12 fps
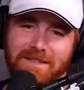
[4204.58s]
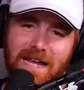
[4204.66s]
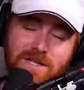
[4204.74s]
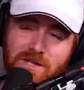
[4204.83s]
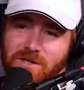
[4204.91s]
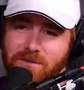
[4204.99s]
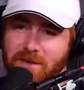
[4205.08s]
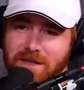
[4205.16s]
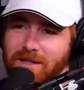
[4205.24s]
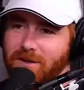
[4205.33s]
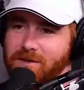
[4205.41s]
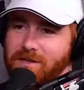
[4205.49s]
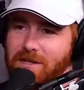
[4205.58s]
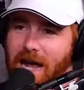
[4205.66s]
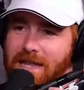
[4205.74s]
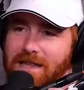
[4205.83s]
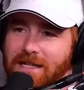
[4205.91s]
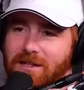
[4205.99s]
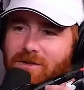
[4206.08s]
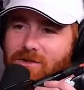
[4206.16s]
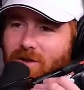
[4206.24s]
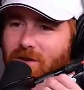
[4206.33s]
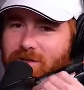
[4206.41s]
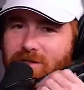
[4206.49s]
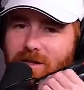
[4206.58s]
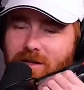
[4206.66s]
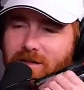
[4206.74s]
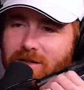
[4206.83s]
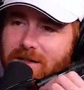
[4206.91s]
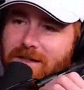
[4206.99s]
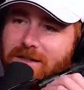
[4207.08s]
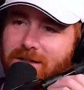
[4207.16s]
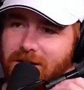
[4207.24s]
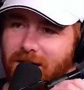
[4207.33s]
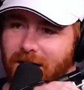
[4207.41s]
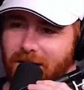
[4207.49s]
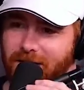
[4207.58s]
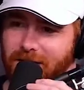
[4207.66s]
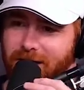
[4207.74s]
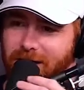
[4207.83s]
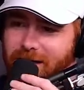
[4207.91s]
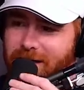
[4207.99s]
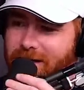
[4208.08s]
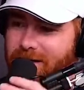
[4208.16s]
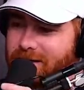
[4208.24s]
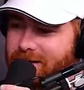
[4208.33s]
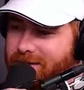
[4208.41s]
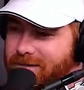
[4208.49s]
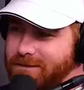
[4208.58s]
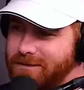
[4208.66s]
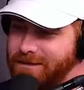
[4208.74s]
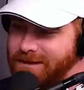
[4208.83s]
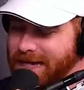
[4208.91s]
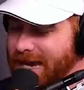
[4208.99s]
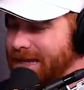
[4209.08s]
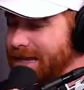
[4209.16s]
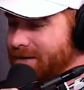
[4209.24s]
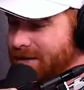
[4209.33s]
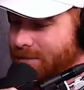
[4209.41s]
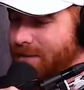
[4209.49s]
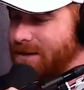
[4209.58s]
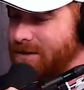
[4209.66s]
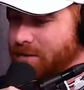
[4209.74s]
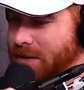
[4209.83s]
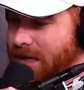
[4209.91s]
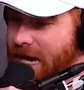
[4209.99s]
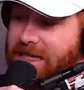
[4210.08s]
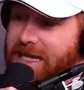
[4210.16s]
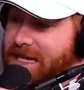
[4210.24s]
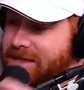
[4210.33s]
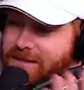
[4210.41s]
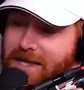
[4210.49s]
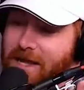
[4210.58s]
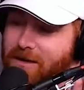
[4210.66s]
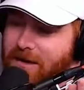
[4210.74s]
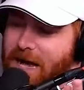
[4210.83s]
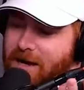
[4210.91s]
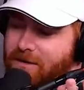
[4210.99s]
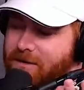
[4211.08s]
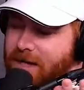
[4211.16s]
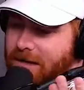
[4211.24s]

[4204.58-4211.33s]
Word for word: That's just. But those, I think those struggles are are uh, necessary. Yeah, they they must be. I guess I don't I don't